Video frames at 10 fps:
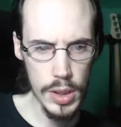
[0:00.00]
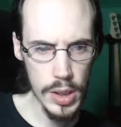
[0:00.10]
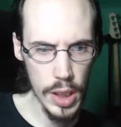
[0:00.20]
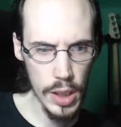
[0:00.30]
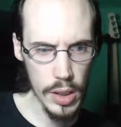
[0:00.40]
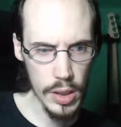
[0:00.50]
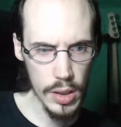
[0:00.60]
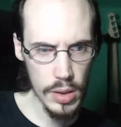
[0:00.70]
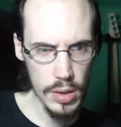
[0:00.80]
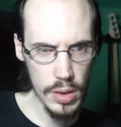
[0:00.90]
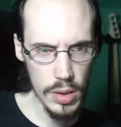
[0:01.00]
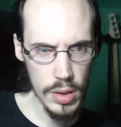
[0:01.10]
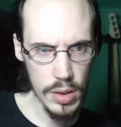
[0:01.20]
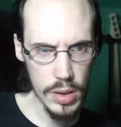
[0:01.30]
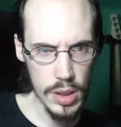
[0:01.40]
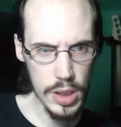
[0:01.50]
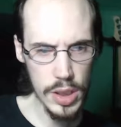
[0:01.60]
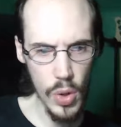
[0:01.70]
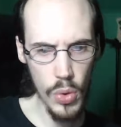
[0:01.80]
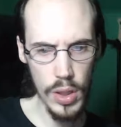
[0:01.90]
Like, it's
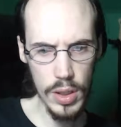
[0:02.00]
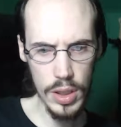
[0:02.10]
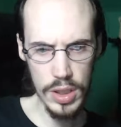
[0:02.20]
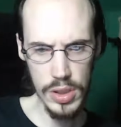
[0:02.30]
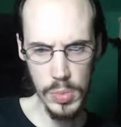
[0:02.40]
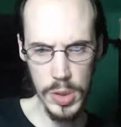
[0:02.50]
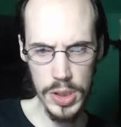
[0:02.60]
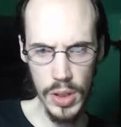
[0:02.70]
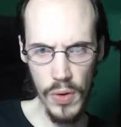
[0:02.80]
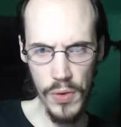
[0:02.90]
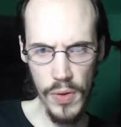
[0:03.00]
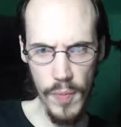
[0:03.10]
going, consuming itself.